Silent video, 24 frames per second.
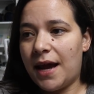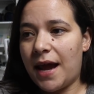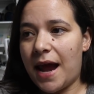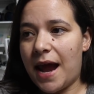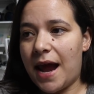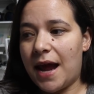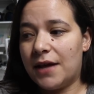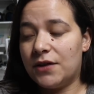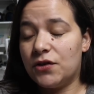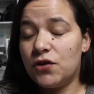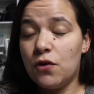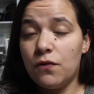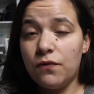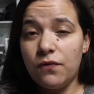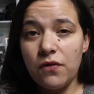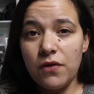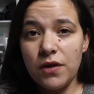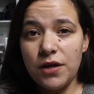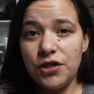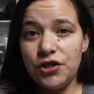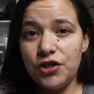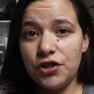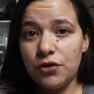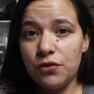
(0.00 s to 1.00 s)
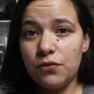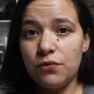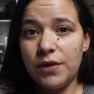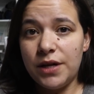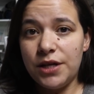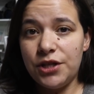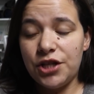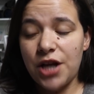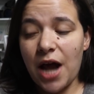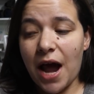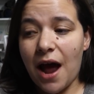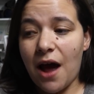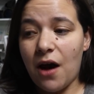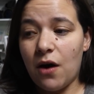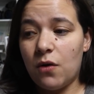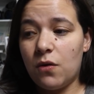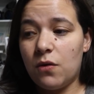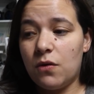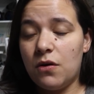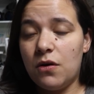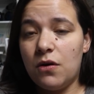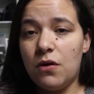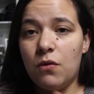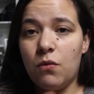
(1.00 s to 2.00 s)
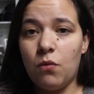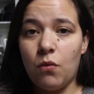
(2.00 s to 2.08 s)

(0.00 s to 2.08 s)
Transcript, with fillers: and hopefully she'll reach out